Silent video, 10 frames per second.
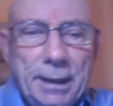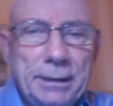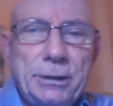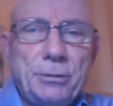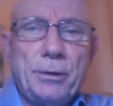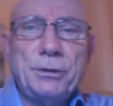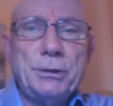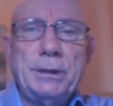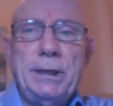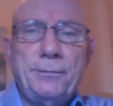and it had grown
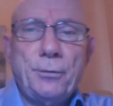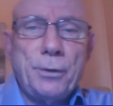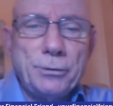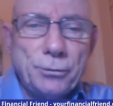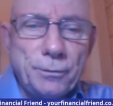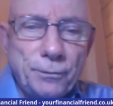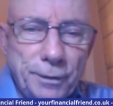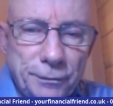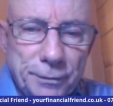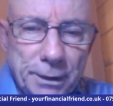to nearly
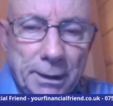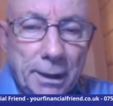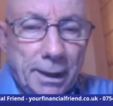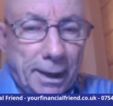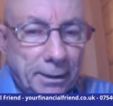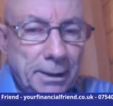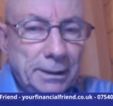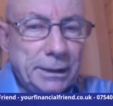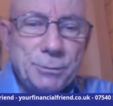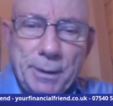450. Ah,
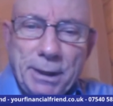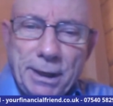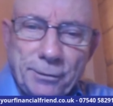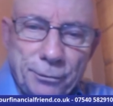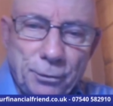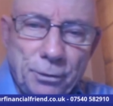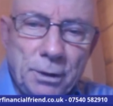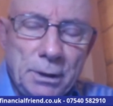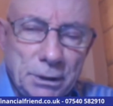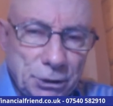let's be careful.
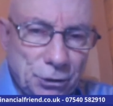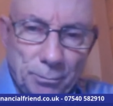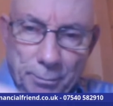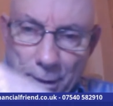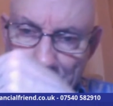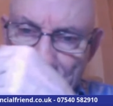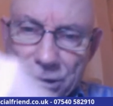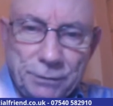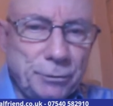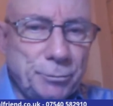Stock
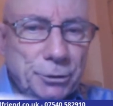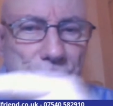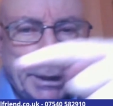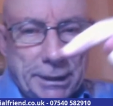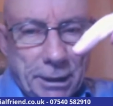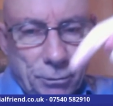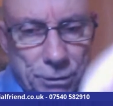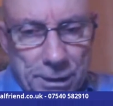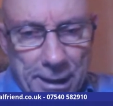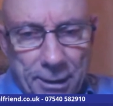markets investments can
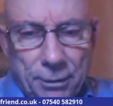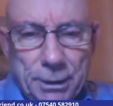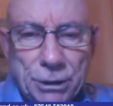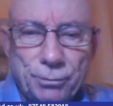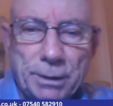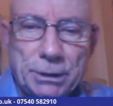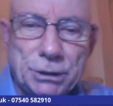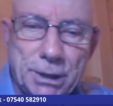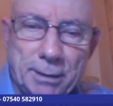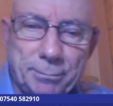go down as well
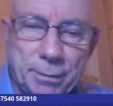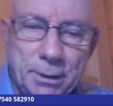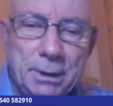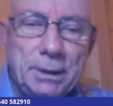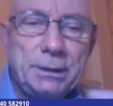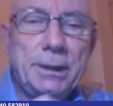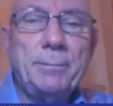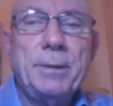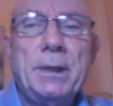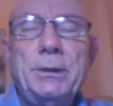as up.
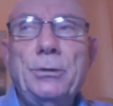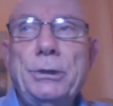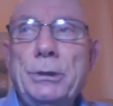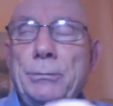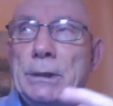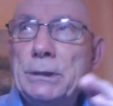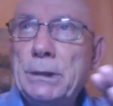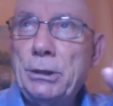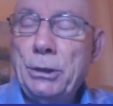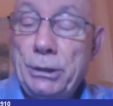
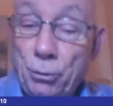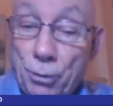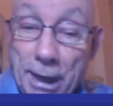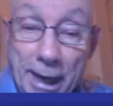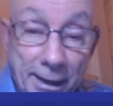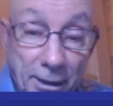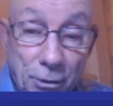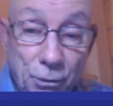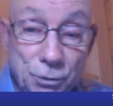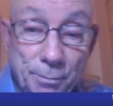You can
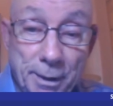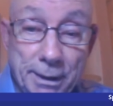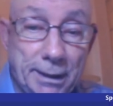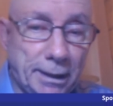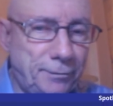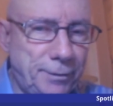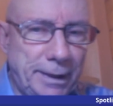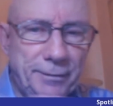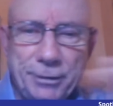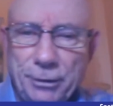lose money. I've
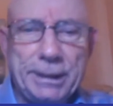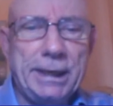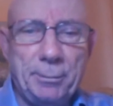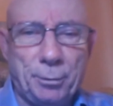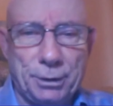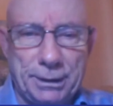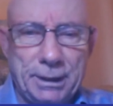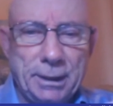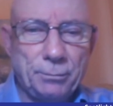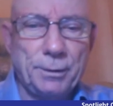never known
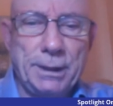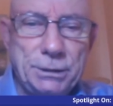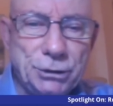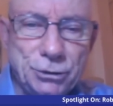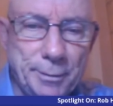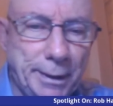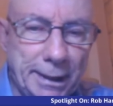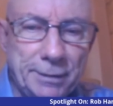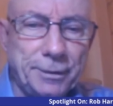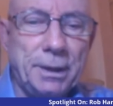anybody related to
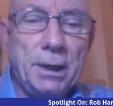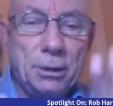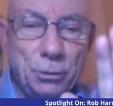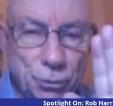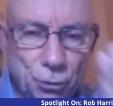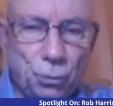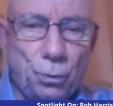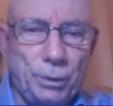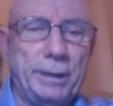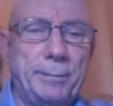me ever lose
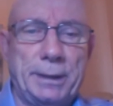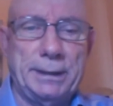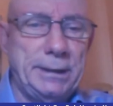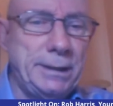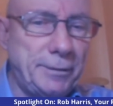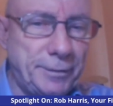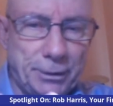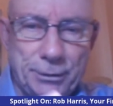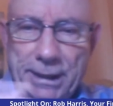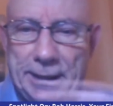all their money. Never
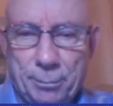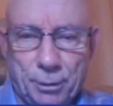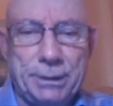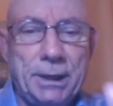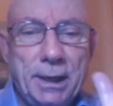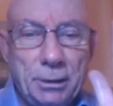known anybody